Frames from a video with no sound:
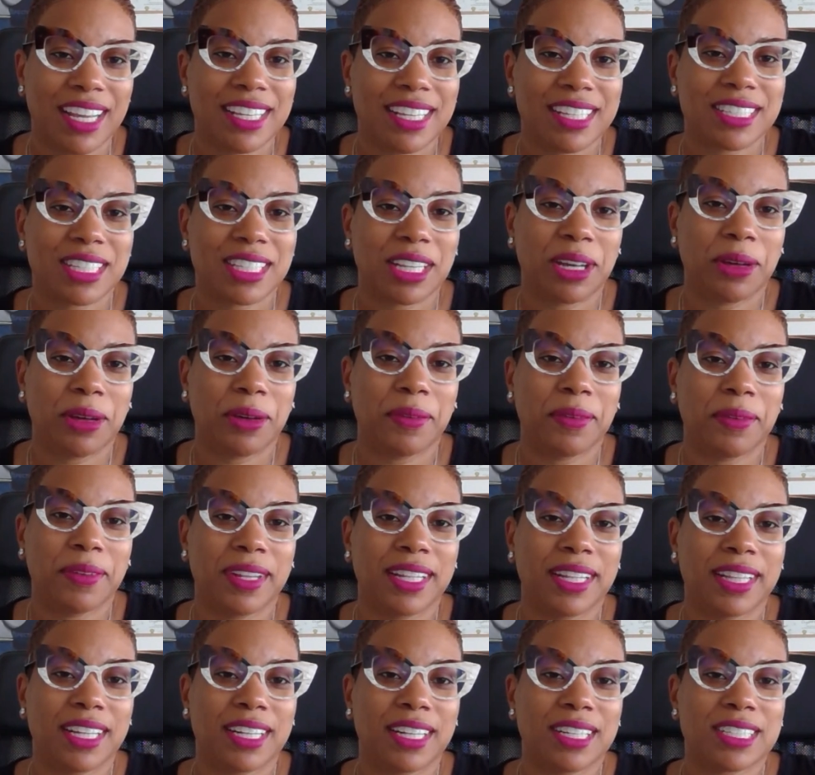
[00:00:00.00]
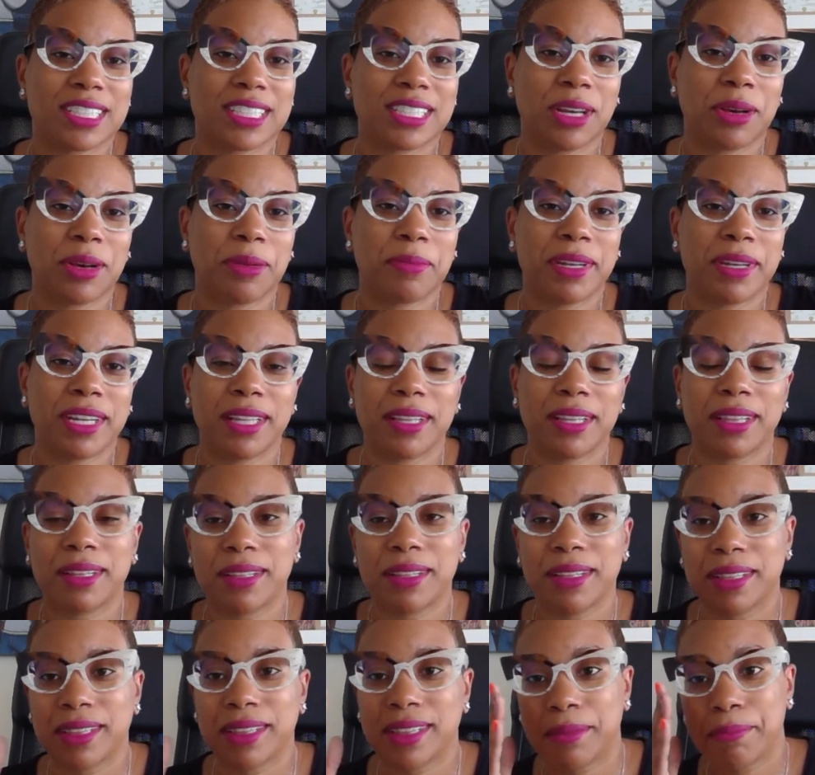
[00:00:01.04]
So there's so many
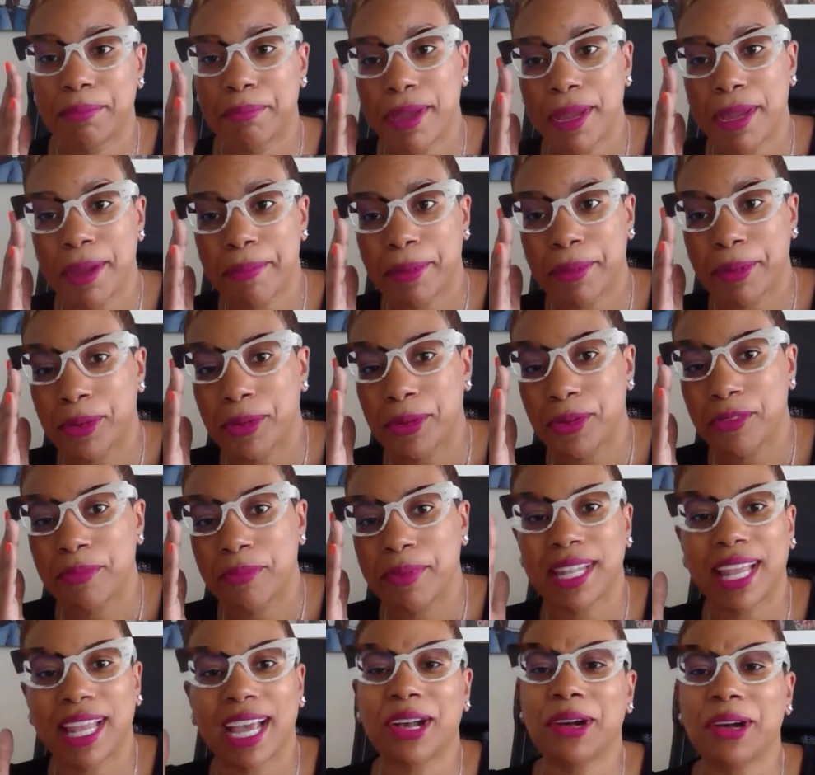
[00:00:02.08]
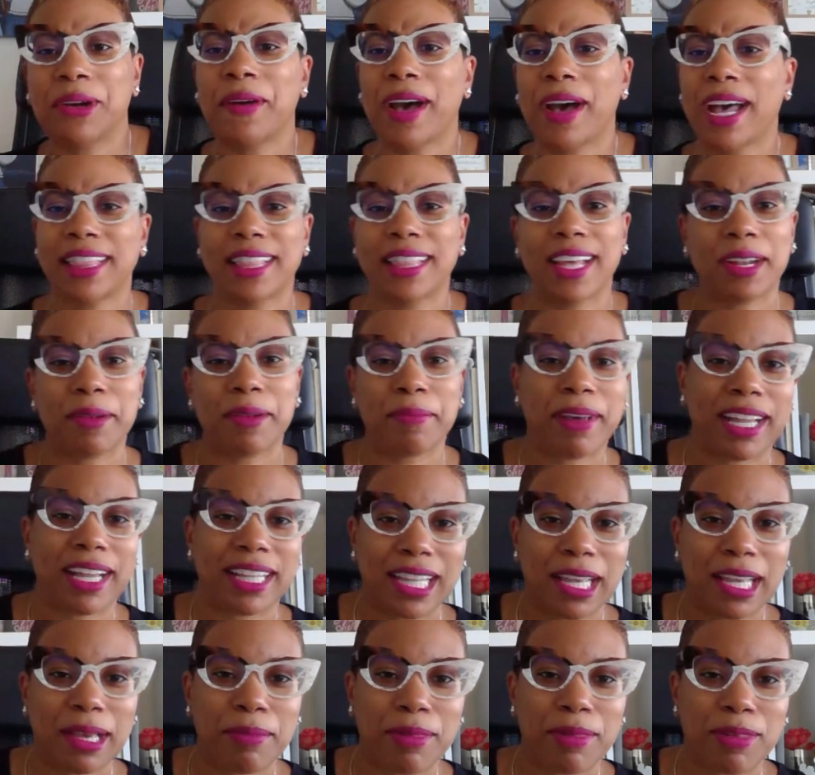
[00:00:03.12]
people who've been like, oh, I thought about
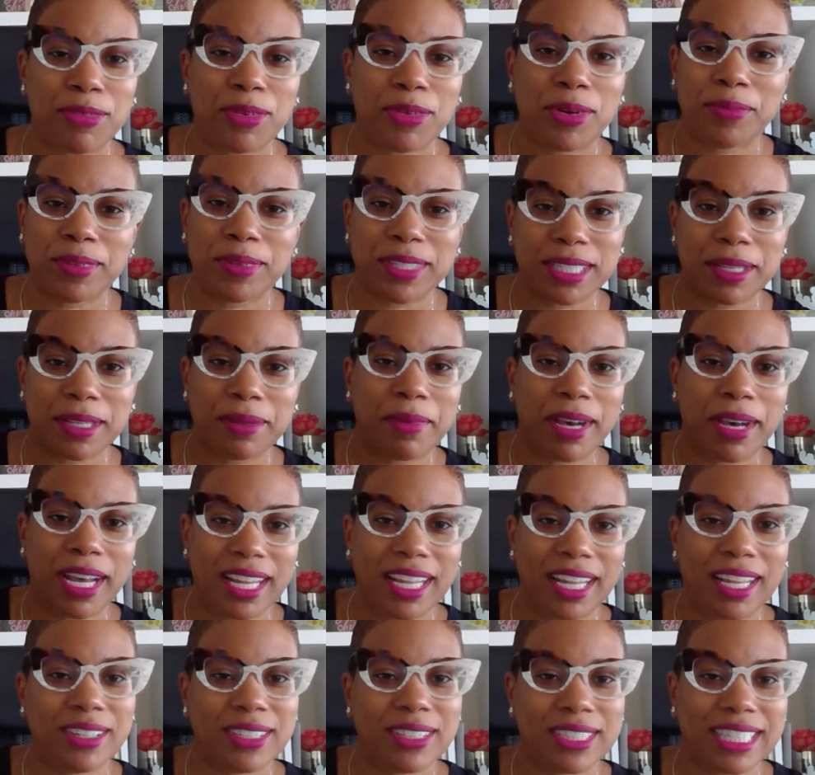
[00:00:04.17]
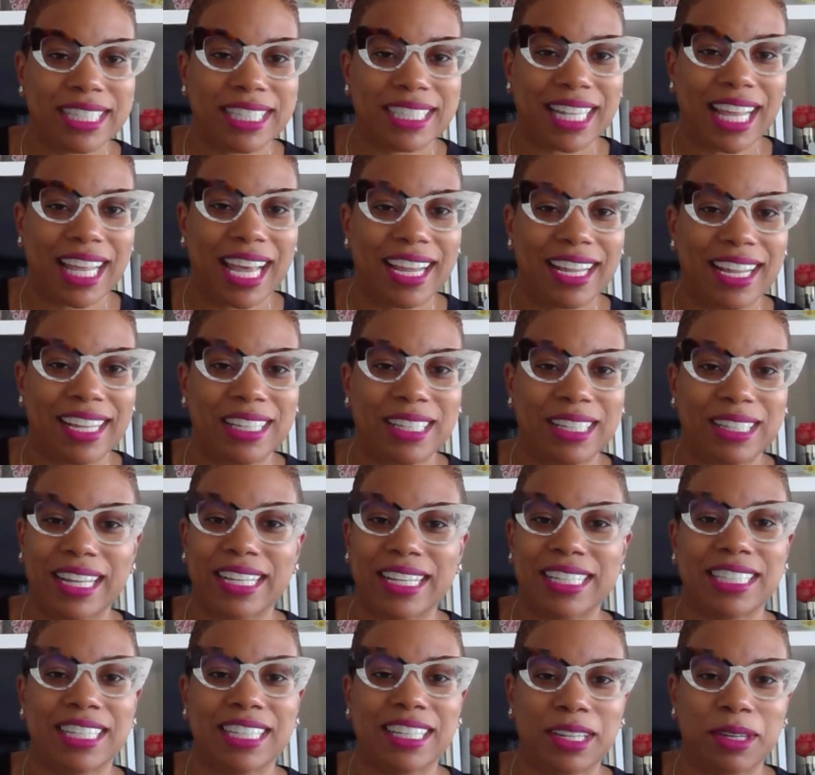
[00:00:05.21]
that before, when somebody else is like, they
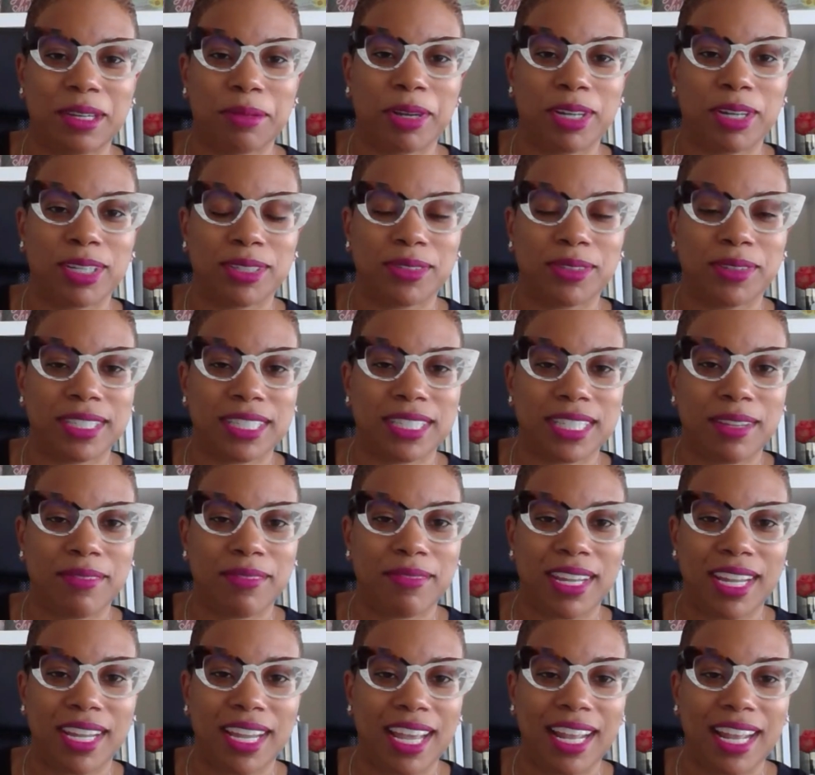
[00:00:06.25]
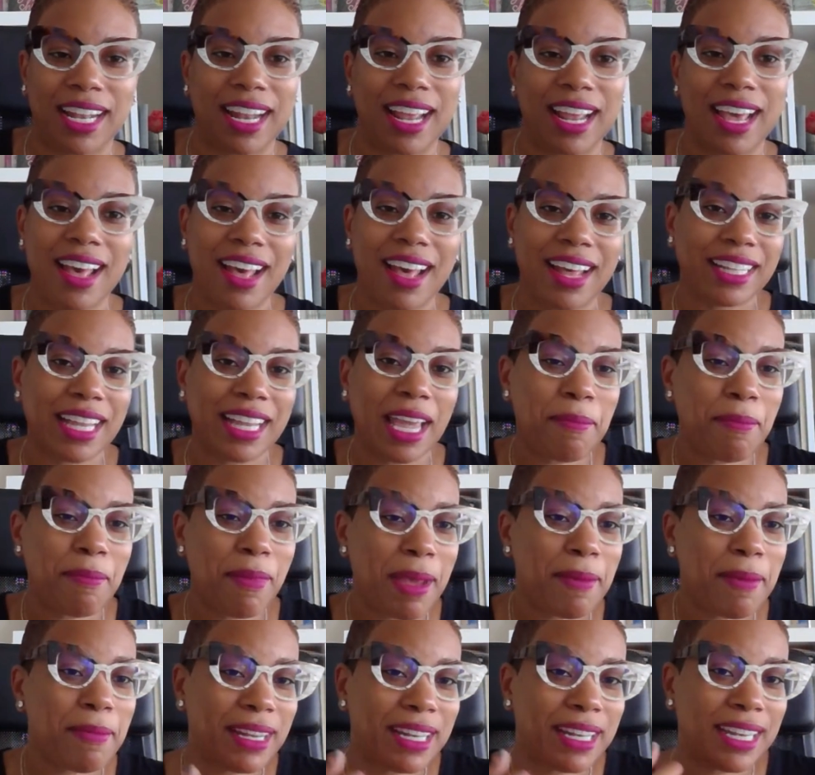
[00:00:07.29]
see the commercial on TV and they
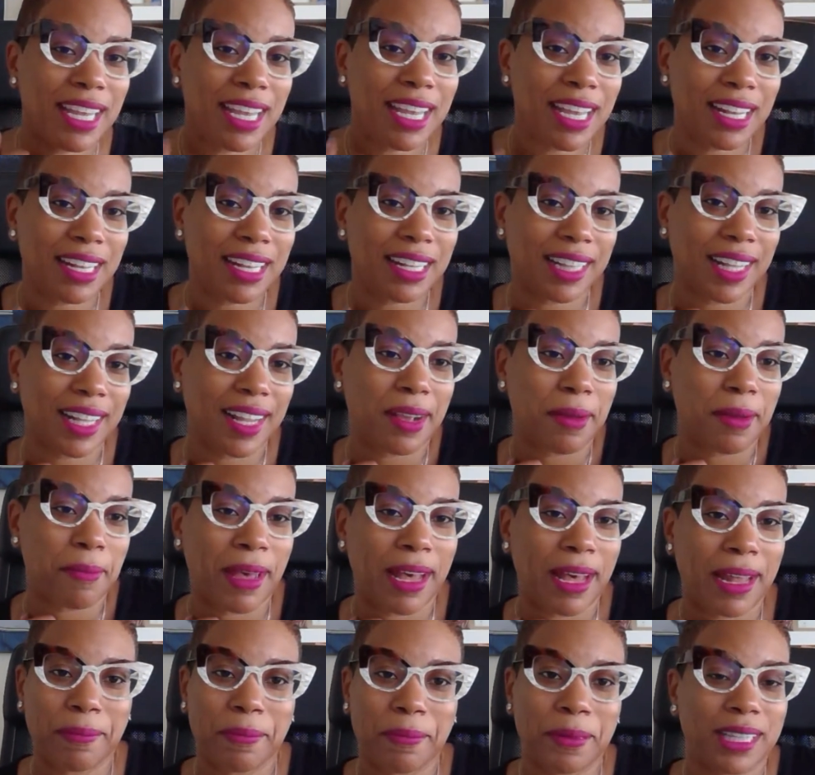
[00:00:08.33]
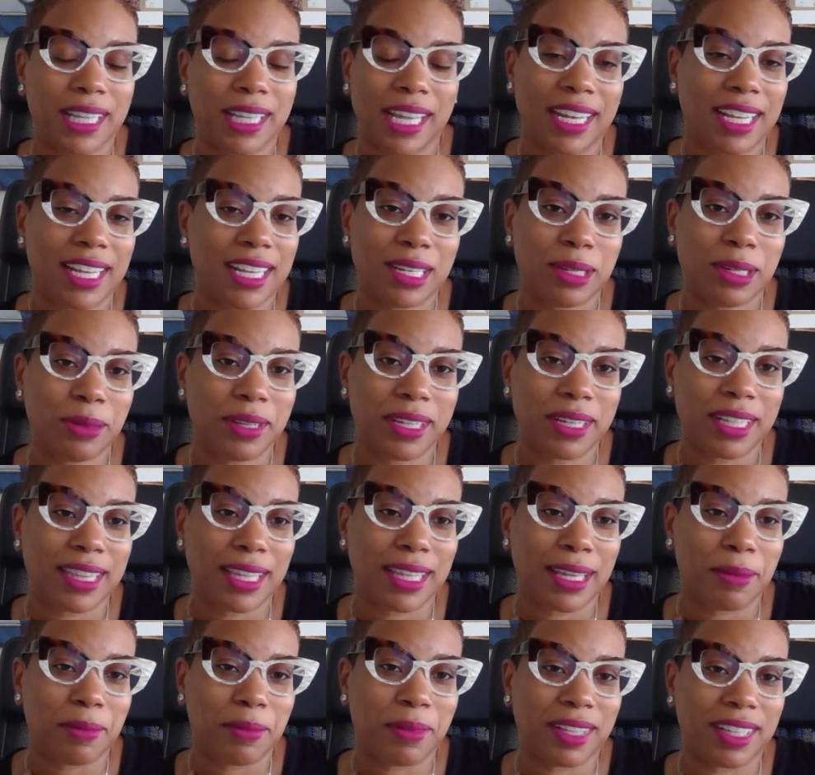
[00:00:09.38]
maybe did think about it, but they didn't do
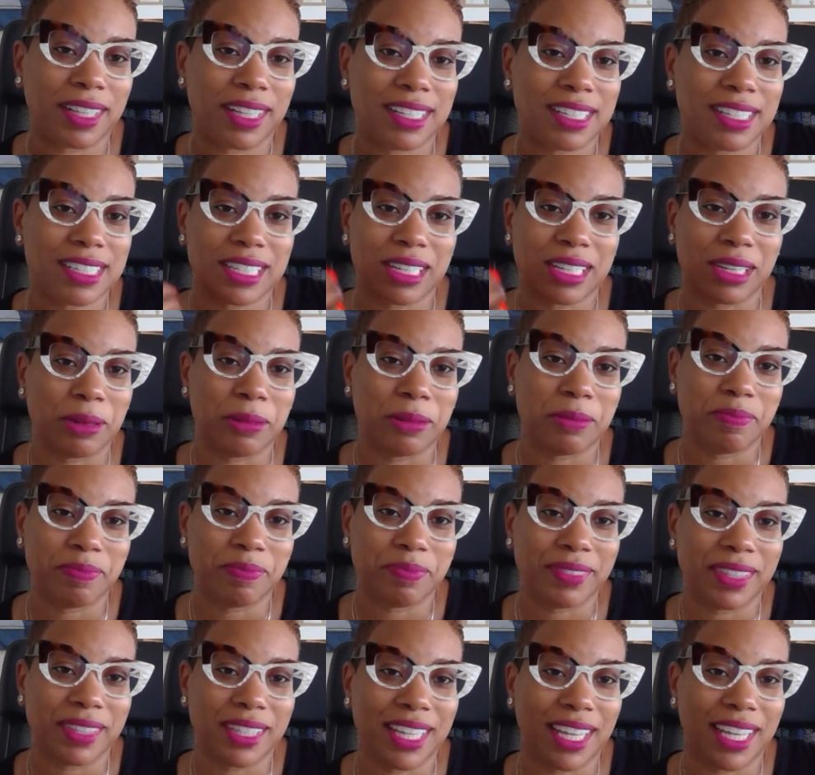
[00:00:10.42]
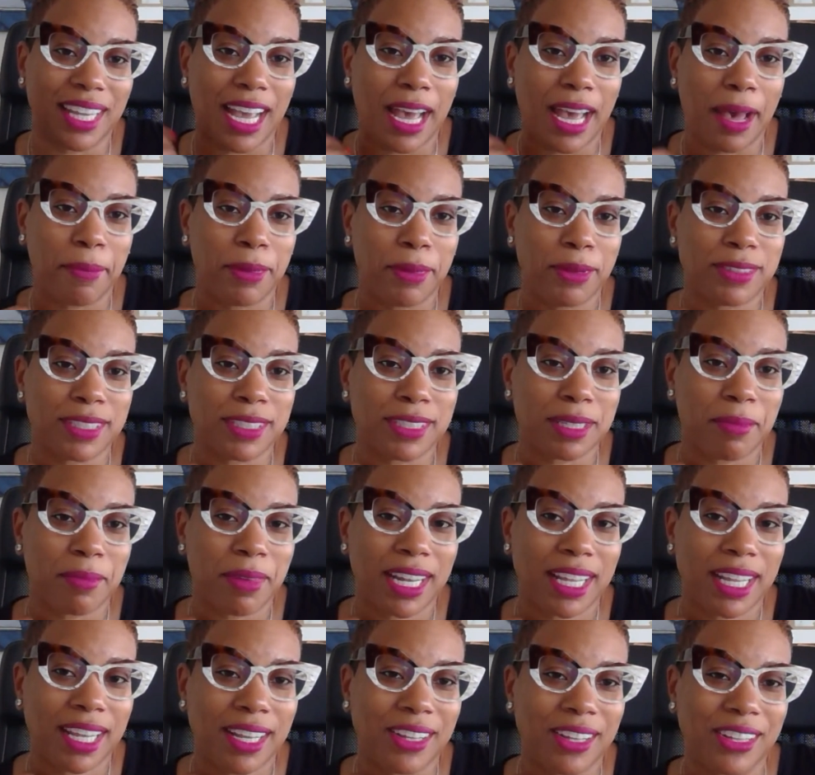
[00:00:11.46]
anything with it. So you got to move to
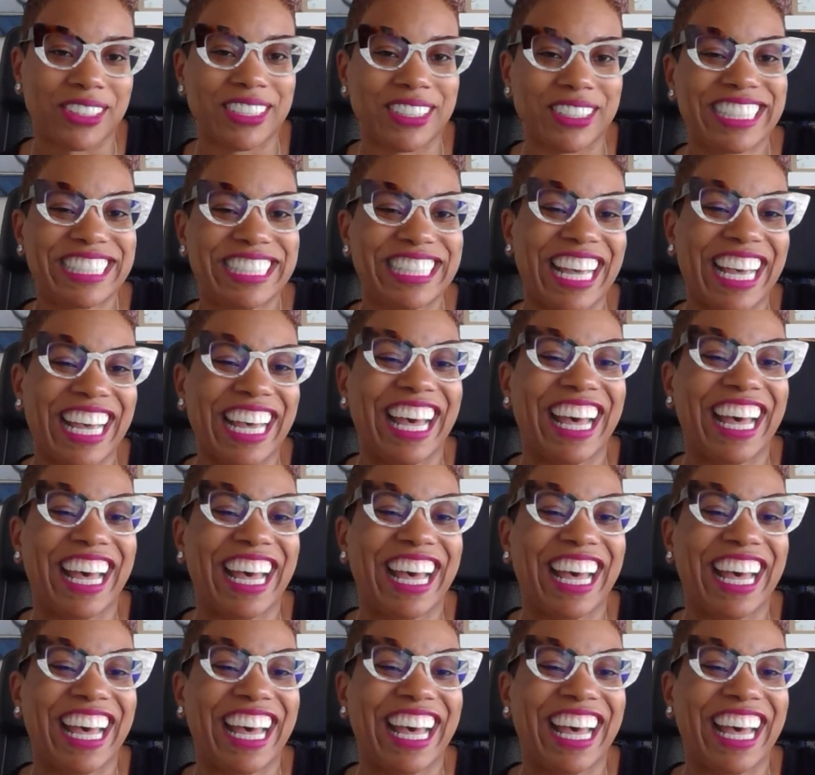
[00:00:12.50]
somebody else.